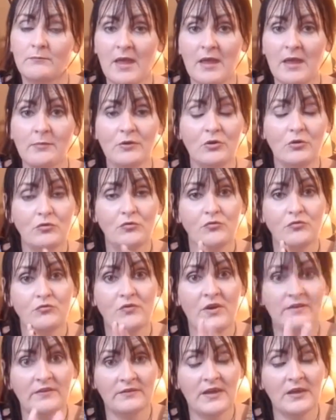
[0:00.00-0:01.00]
Maybe
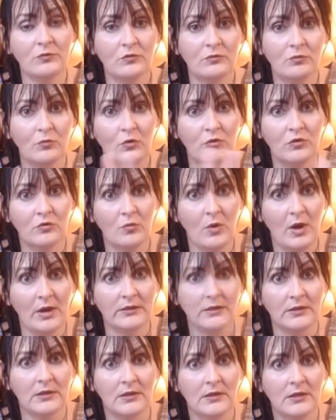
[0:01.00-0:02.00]
you resonate with more than
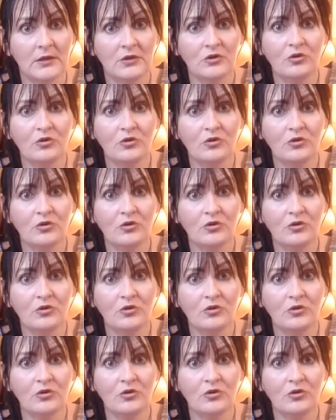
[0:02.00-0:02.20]
one